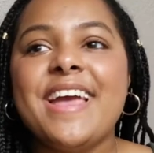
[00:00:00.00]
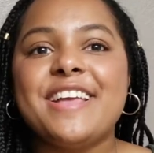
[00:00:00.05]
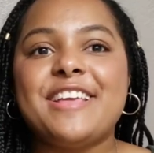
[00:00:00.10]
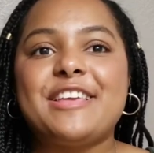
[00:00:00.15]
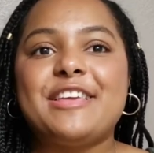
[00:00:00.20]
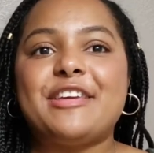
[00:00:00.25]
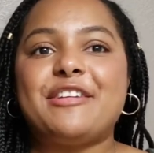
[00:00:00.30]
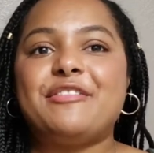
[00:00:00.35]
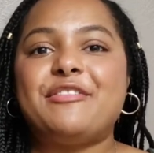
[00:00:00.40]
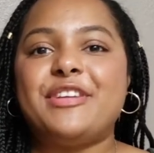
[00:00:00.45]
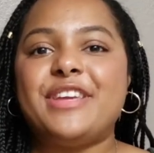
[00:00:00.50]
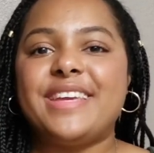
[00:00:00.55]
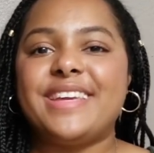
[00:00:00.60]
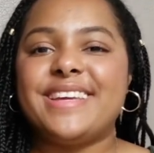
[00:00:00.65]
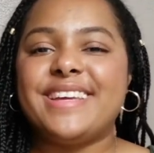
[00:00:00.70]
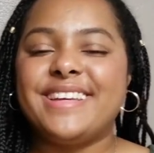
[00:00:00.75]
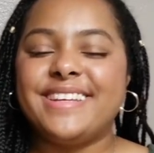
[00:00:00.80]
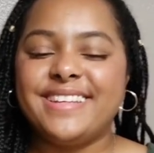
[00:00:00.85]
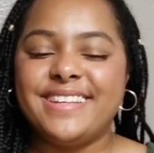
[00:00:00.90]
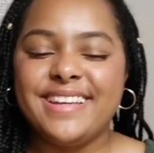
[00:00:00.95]
giving
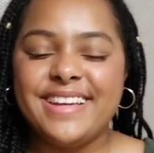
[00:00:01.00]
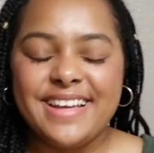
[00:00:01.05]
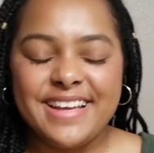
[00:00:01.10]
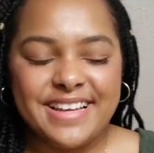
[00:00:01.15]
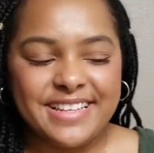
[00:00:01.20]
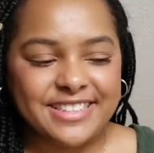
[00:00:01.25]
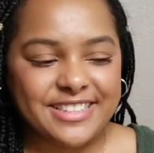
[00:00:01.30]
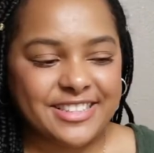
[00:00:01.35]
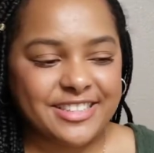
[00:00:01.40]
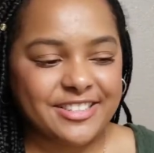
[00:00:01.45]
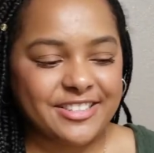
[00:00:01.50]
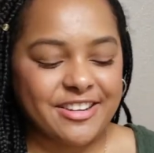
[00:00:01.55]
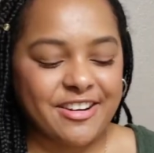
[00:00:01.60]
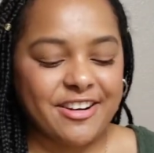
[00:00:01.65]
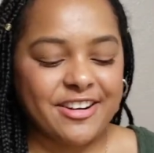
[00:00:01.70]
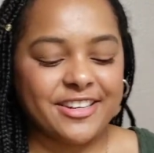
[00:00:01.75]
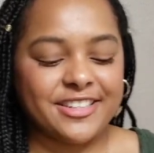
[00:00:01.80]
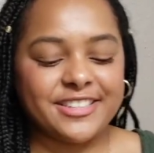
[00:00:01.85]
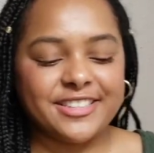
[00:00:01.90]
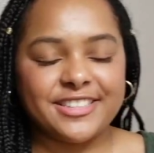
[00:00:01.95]

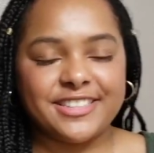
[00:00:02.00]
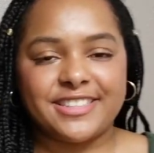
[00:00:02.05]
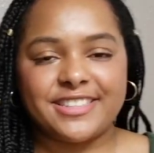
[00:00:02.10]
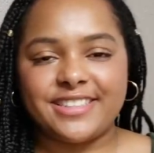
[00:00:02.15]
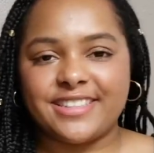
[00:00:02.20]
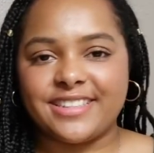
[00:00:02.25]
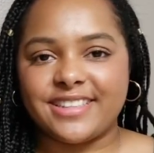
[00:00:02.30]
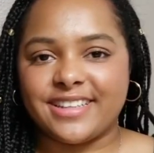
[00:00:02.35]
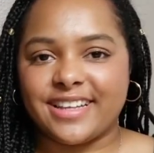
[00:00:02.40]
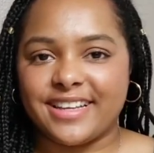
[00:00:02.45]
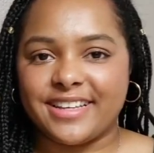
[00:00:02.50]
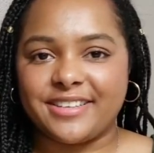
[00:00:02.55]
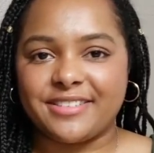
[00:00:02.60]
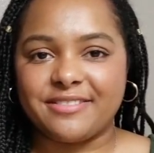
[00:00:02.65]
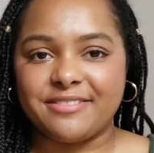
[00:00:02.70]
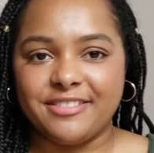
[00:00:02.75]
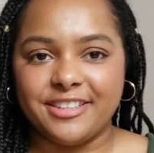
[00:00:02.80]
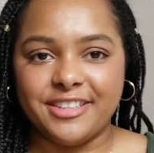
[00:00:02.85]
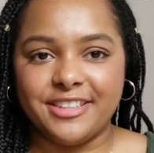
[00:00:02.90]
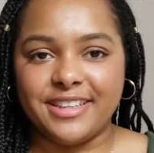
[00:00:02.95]
stars to like
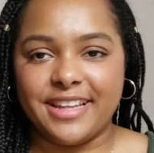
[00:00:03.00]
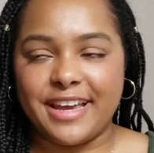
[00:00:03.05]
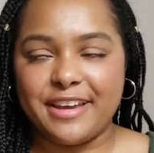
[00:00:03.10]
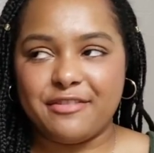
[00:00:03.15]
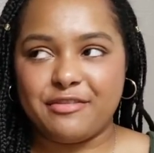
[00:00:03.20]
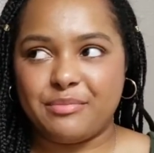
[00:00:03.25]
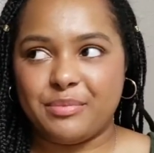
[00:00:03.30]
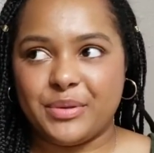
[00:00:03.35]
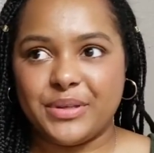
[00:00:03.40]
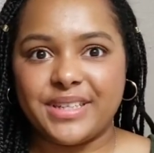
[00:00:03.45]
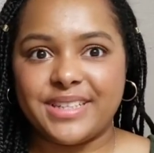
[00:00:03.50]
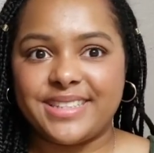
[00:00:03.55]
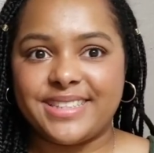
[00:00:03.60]
real life books